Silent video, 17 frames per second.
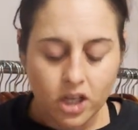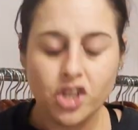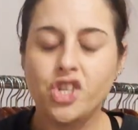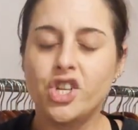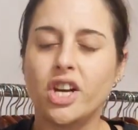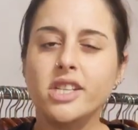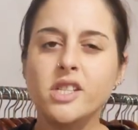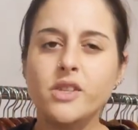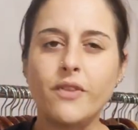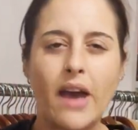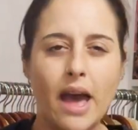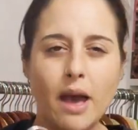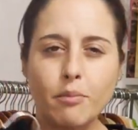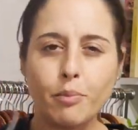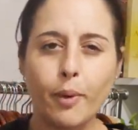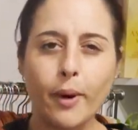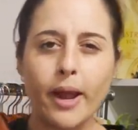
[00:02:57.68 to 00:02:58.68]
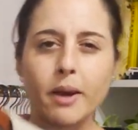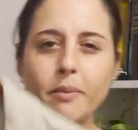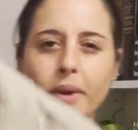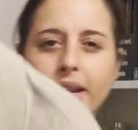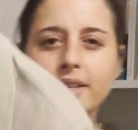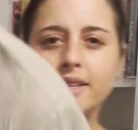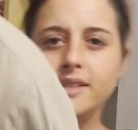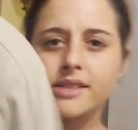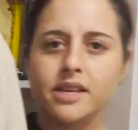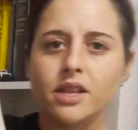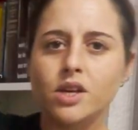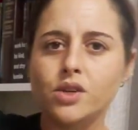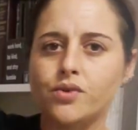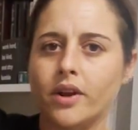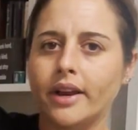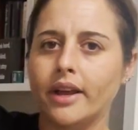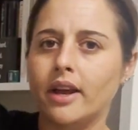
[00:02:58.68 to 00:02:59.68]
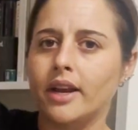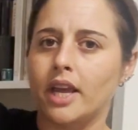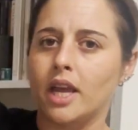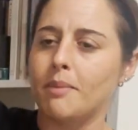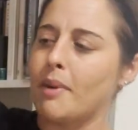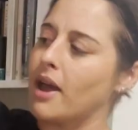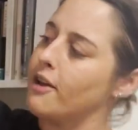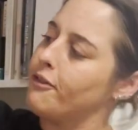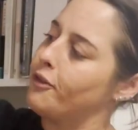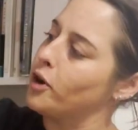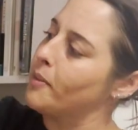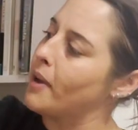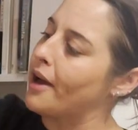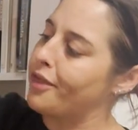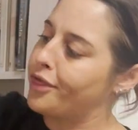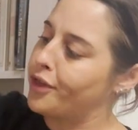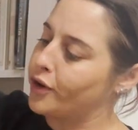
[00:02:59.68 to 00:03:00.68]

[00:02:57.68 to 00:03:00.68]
Just Fab brand. But I did see these running on eBay for about